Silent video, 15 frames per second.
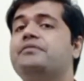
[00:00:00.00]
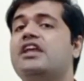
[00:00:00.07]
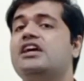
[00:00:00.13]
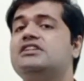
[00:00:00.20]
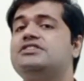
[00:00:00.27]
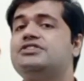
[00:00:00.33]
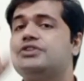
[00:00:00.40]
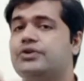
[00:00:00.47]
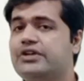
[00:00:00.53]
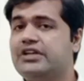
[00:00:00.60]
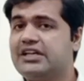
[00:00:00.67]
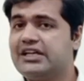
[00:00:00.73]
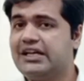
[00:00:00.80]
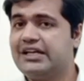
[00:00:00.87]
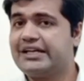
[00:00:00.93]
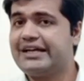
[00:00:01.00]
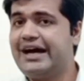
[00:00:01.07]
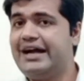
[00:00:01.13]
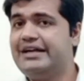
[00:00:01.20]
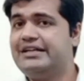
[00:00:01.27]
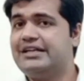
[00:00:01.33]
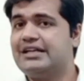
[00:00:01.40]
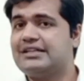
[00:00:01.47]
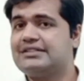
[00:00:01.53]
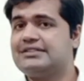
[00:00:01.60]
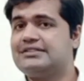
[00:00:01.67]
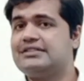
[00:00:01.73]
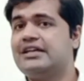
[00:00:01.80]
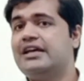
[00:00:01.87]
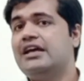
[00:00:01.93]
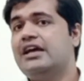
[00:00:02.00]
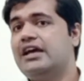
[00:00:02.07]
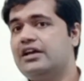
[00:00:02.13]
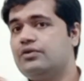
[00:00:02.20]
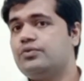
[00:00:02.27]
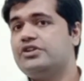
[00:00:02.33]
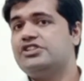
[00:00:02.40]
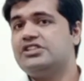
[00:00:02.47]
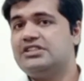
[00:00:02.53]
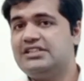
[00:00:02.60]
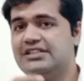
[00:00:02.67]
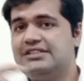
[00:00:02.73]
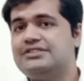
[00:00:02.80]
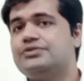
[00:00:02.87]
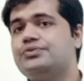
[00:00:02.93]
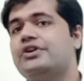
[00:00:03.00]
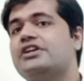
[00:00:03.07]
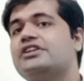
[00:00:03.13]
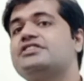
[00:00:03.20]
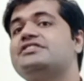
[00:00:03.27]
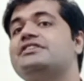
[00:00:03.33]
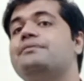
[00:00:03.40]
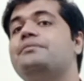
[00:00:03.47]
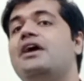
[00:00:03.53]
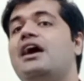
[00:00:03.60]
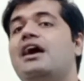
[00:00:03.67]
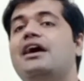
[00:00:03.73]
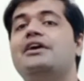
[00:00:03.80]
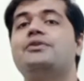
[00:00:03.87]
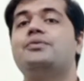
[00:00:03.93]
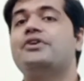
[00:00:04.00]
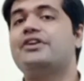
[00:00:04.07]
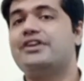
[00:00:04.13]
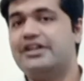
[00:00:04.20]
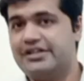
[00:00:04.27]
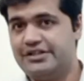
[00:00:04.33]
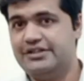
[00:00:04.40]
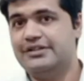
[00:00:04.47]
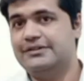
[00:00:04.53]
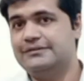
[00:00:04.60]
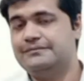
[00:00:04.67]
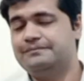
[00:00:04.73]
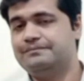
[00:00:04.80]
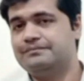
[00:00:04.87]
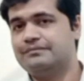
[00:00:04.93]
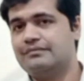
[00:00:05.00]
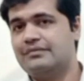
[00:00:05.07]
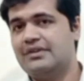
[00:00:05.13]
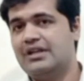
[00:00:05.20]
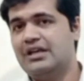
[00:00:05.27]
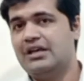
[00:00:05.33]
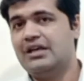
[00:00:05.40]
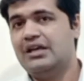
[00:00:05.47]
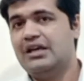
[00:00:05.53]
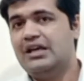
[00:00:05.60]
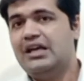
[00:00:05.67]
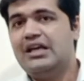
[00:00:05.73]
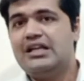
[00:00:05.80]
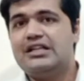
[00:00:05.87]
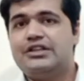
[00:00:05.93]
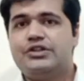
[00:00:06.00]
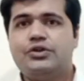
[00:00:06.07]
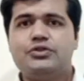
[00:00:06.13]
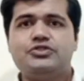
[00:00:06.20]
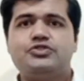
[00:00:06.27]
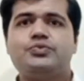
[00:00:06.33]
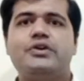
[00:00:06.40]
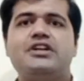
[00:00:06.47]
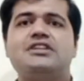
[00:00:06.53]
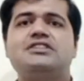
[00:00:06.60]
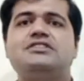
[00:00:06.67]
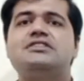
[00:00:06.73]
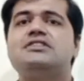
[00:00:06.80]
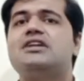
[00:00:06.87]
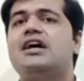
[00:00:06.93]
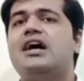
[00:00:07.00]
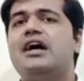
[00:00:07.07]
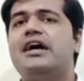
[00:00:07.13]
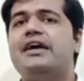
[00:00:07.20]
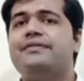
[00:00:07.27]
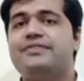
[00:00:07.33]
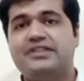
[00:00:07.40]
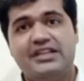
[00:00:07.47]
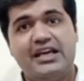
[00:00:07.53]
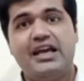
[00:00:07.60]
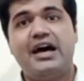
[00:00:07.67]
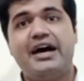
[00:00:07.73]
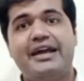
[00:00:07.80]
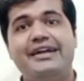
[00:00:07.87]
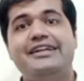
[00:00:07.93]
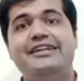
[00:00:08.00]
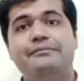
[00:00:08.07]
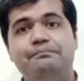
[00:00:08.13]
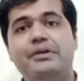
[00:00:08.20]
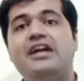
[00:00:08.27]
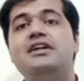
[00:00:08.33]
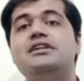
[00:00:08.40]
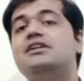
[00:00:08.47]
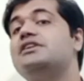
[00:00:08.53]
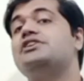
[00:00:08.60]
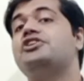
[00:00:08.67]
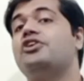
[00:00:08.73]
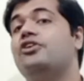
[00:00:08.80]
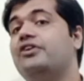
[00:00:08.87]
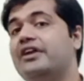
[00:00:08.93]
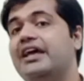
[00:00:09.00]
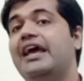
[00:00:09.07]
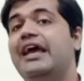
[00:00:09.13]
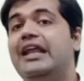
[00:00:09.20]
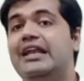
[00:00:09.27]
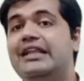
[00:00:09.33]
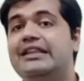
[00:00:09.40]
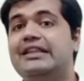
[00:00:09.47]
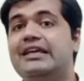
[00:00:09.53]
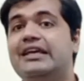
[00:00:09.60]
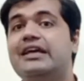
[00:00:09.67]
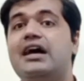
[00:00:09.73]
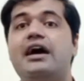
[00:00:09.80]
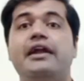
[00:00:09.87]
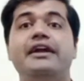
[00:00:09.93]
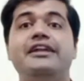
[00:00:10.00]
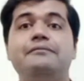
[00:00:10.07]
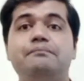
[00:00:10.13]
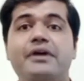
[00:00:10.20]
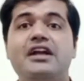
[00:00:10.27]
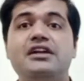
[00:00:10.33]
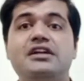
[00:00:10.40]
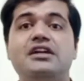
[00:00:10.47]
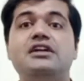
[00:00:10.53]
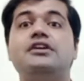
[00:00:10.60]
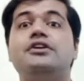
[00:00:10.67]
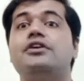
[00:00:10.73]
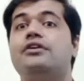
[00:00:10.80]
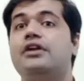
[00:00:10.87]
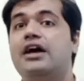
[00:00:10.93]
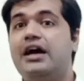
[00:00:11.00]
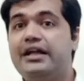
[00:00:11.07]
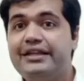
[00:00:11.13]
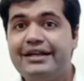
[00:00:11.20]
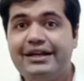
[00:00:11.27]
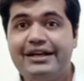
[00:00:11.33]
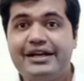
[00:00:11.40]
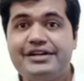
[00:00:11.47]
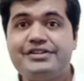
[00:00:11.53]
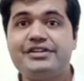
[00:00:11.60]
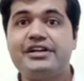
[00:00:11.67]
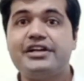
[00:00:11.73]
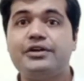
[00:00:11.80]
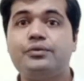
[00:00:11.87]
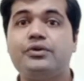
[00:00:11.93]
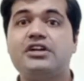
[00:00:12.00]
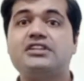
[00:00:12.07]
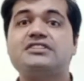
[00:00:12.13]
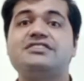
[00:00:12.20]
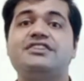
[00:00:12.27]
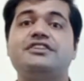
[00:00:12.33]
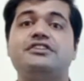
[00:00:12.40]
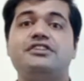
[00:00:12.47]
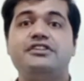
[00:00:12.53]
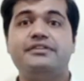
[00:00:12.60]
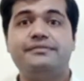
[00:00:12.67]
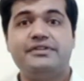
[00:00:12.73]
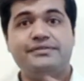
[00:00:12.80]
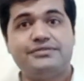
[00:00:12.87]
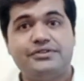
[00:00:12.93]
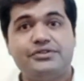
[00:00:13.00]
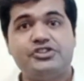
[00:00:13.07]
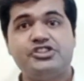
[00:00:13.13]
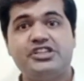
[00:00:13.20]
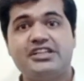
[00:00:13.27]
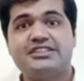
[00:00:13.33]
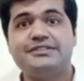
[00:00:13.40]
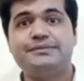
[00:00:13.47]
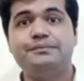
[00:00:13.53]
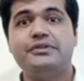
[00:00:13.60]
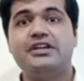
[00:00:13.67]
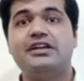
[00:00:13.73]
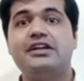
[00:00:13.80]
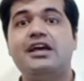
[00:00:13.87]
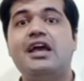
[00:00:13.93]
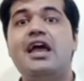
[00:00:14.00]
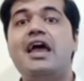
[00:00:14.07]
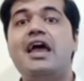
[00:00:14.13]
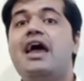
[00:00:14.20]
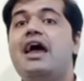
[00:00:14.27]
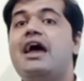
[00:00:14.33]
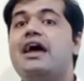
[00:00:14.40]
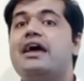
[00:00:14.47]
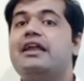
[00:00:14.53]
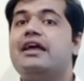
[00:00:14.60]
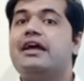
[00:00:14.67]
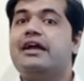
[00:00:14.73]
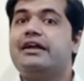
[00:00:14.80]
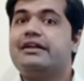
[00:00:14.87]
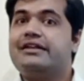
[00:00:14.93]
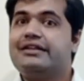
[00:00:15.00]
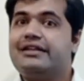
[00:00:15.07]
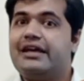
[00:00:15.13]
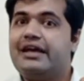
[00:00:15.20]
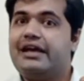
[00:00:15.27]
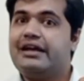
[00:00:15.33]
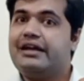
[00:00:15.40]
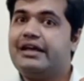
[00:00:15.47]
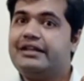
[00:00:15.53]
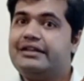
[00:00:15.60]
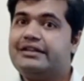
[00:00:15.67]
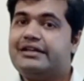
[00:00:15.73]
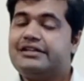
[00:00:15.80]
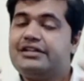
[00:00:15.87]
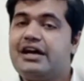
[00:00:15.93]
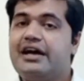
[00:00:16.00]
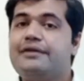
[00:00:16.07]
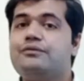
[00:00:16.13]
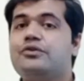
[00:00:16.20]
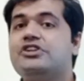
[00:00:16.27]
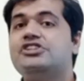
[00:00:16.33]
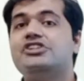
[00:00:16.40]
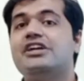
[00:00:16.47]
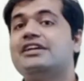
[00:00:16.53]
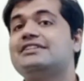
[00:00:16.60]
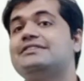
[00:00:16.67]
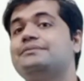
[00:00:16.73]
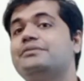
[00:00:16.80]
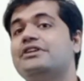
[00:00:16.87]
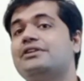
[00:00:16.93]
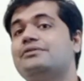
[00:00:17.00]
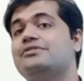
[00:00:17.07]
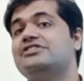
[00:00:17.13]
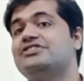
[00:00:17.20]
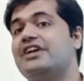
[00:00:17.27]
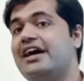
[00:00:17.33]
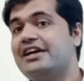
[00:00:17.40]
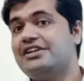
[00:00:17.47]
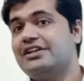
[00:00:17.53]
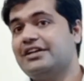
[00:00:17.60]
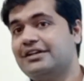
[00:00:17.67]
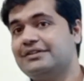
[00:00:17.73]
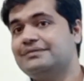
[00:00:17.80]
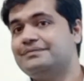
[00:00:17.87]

historical context in which these works of art were written. Those works, if they are dependent on anything, are dependent on other literary works written before Shakespeare and in the time when Shakespeare was writing.